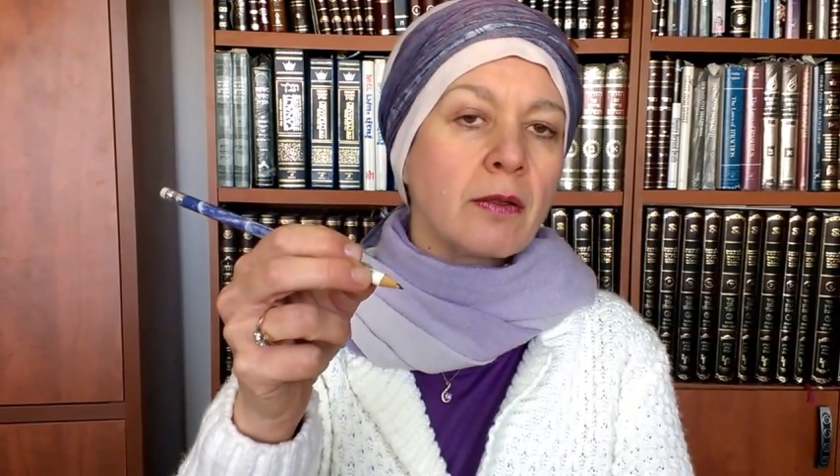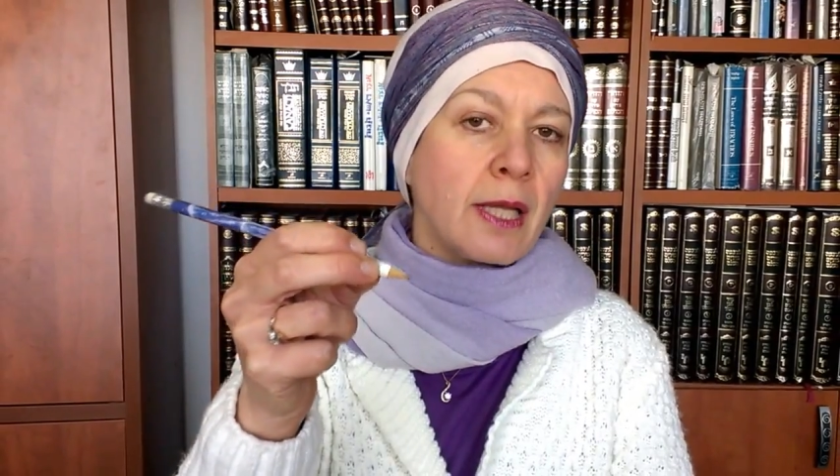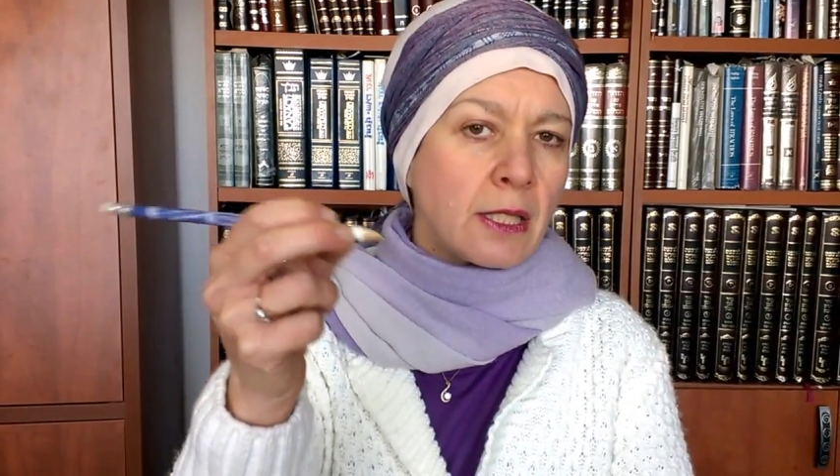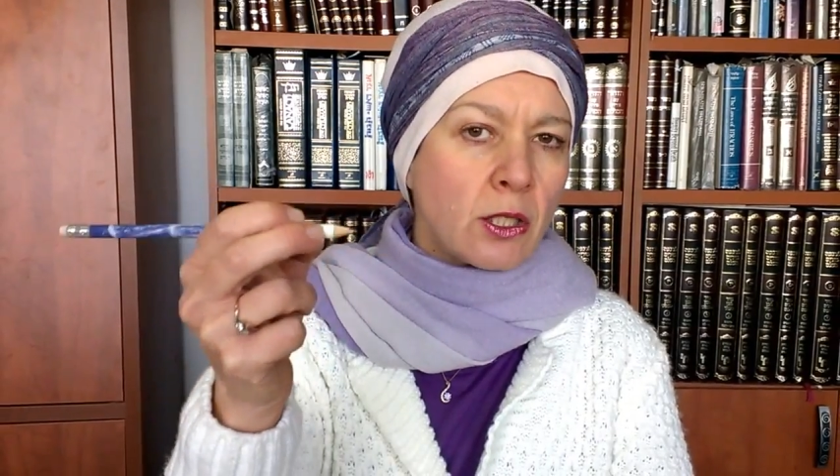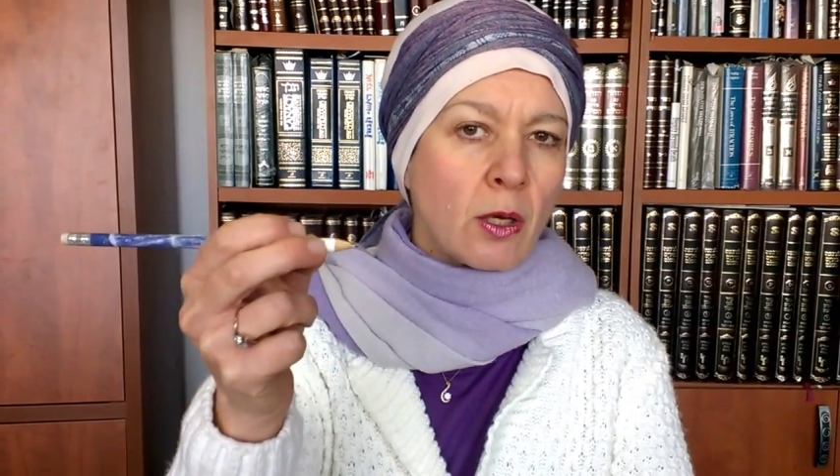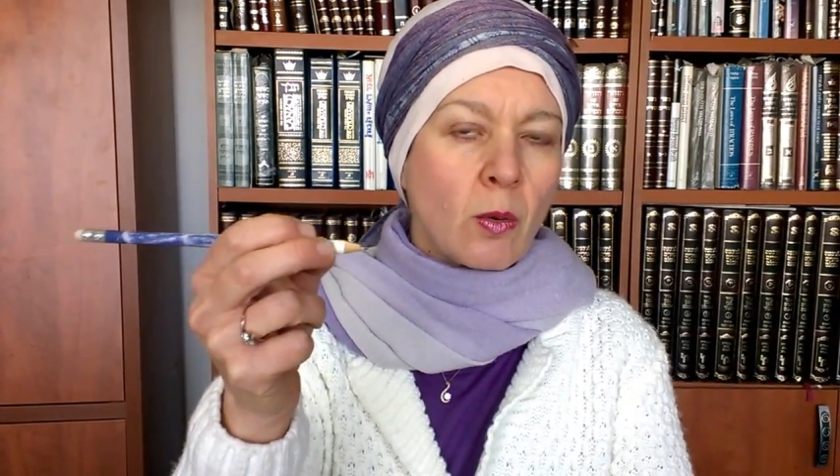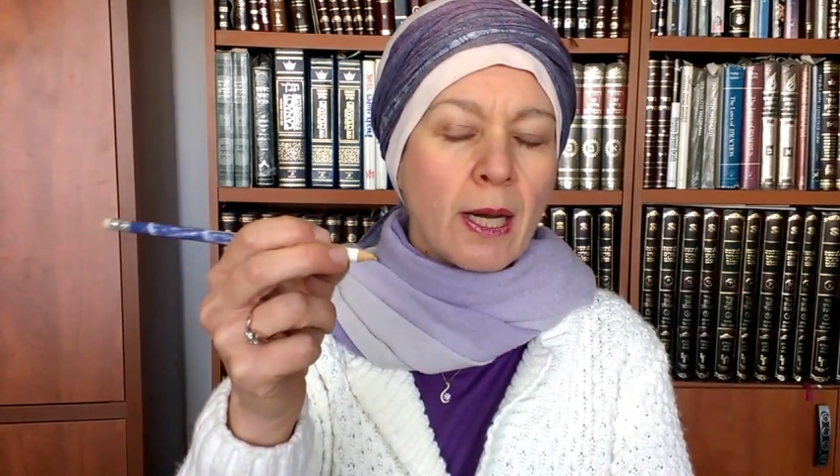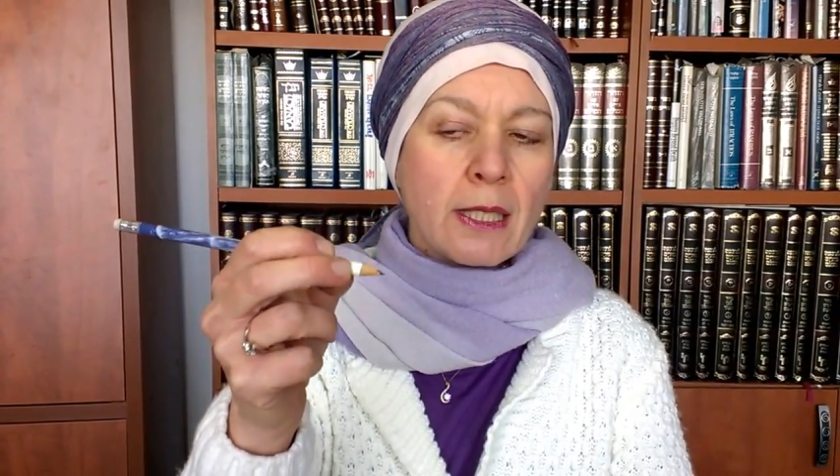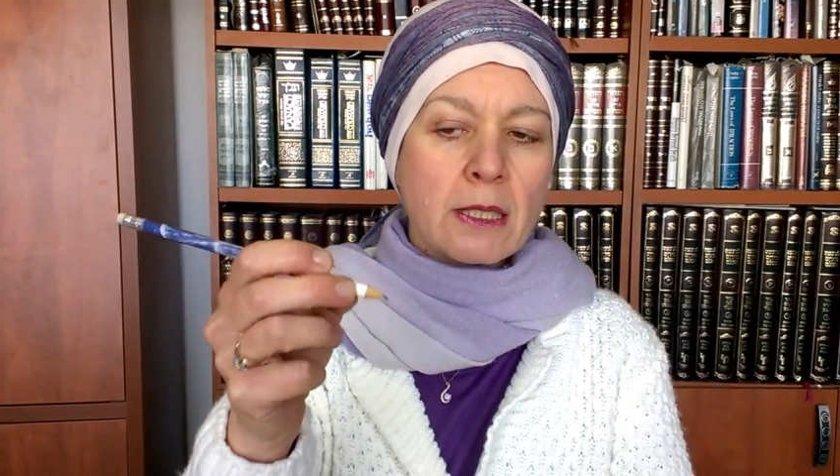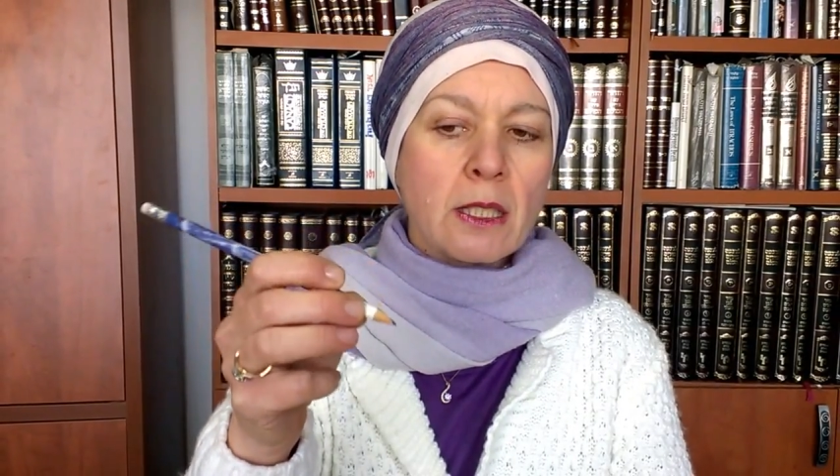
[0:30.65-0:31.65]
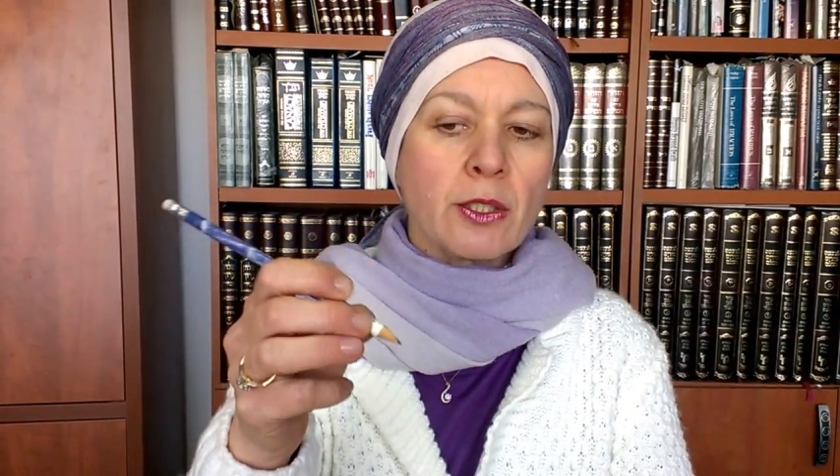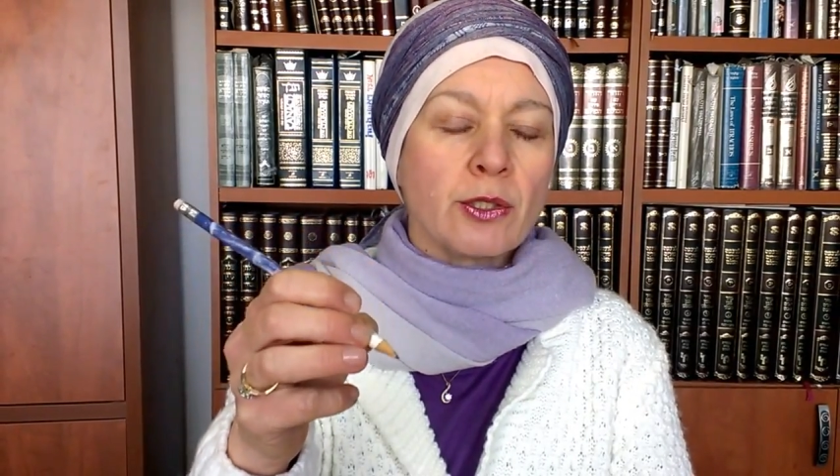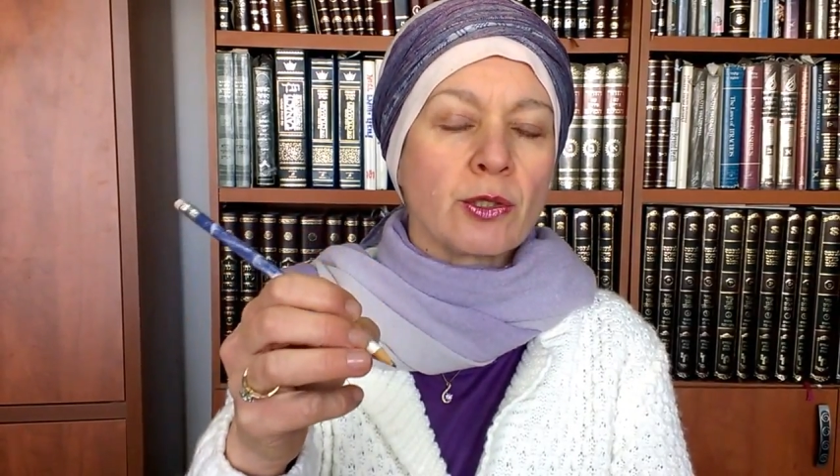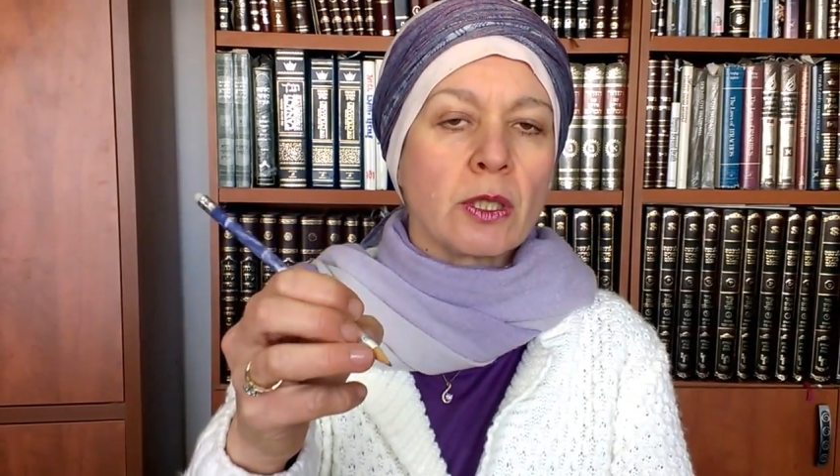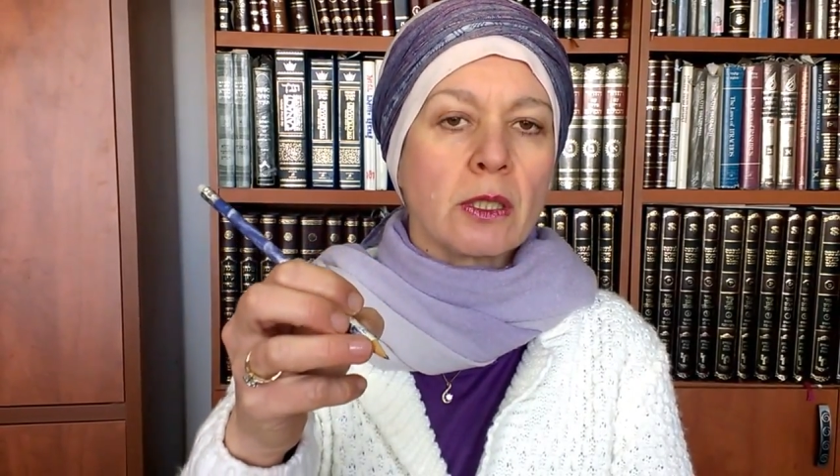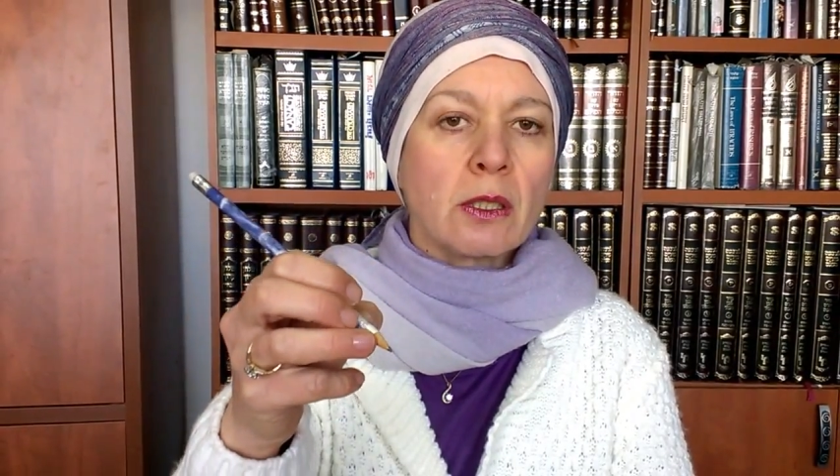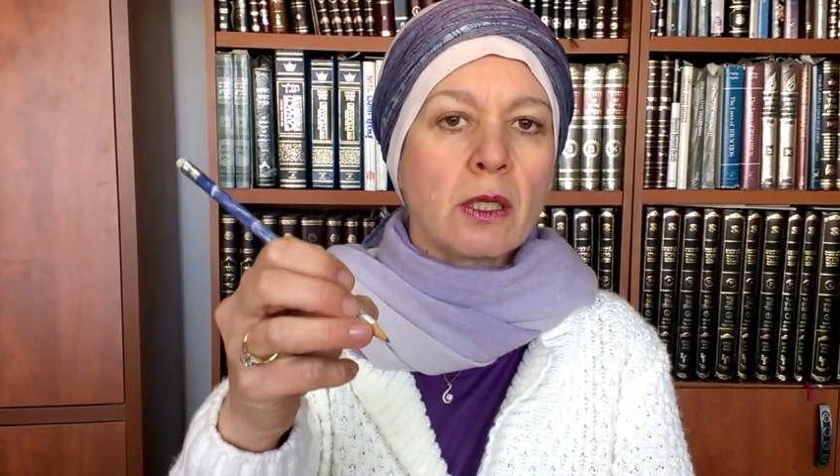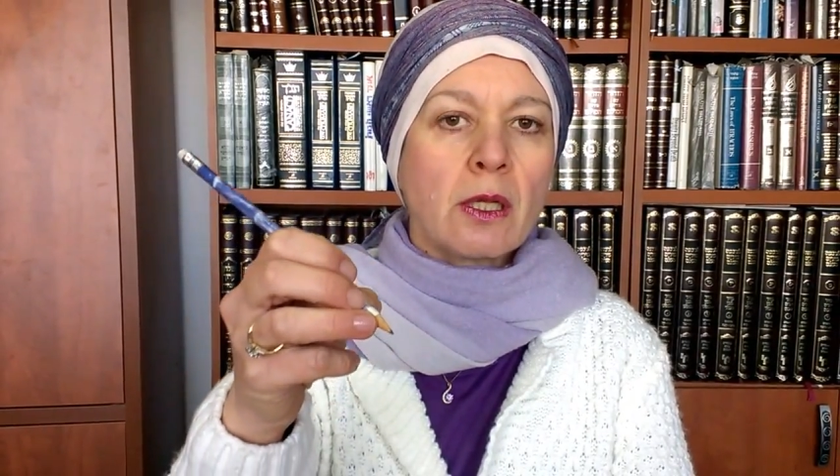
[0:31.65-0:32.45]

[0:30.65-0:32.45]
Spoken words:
That's not quite as unusual.